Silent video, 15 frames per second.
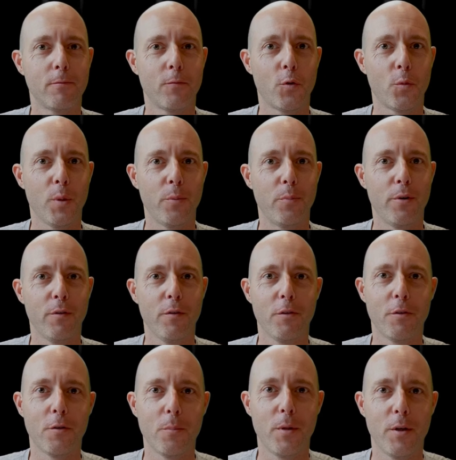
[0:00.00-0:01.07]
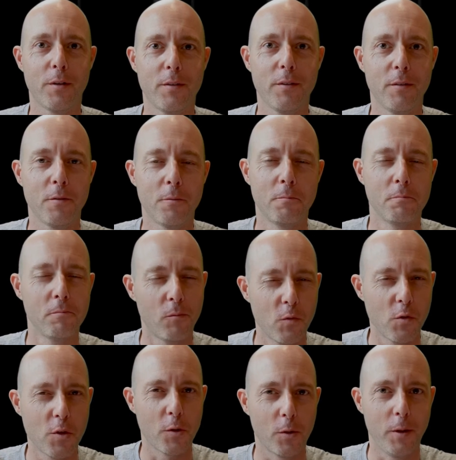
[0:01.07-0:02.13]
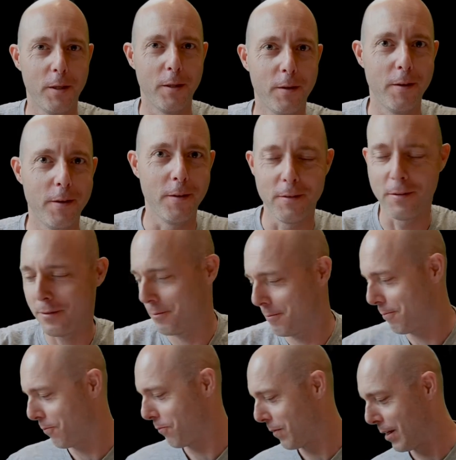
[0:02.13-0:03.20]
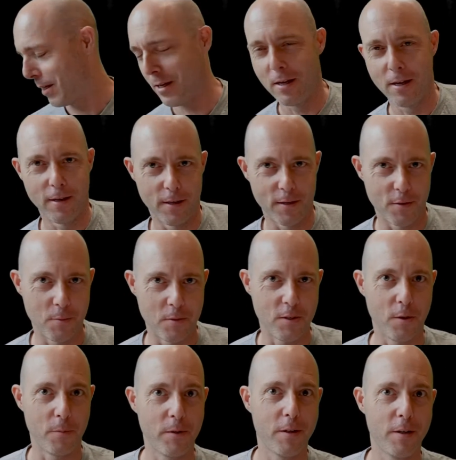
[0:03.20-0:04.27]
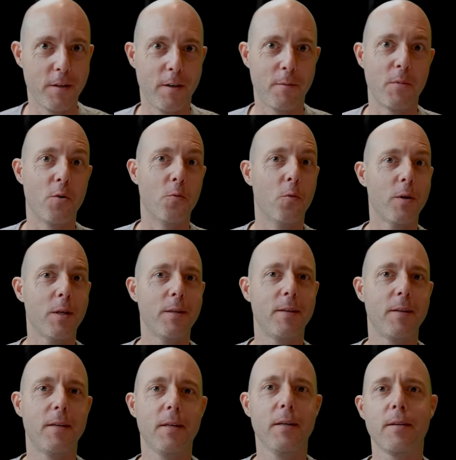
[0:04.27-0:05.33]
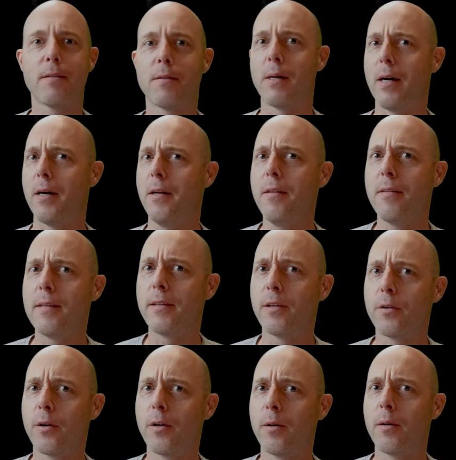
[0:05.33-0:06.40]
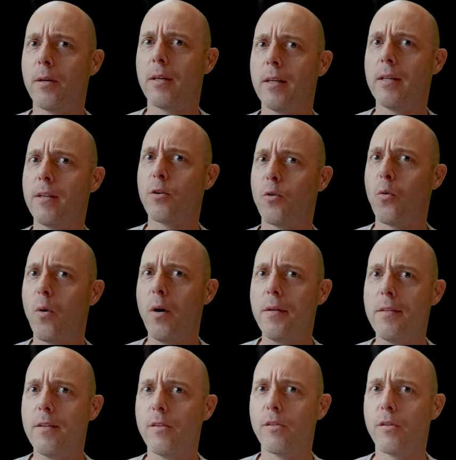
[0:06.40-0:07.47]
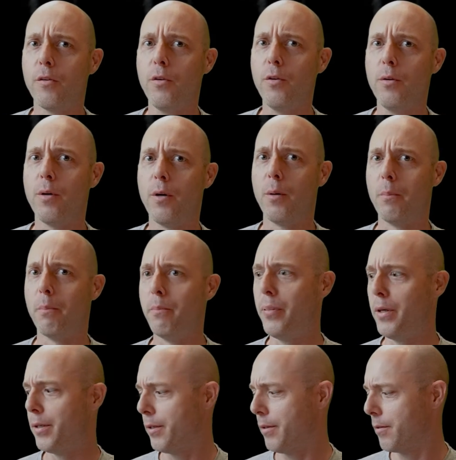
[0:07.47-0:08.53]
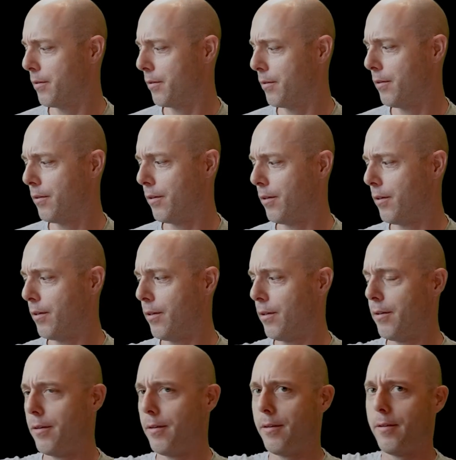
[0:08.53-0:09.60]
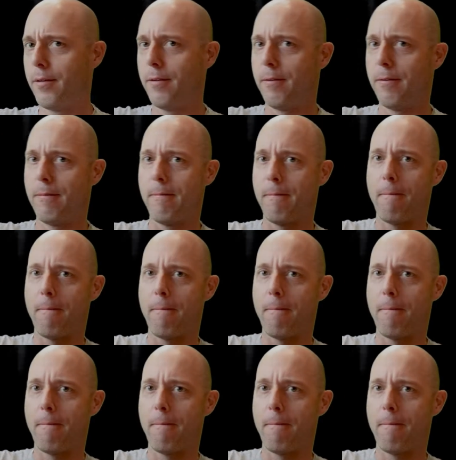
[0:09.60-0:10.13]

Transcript: from my previous unboxings. So here it is. It's something I've been wanting to get. I didn't think I'd get it quite this soon, but the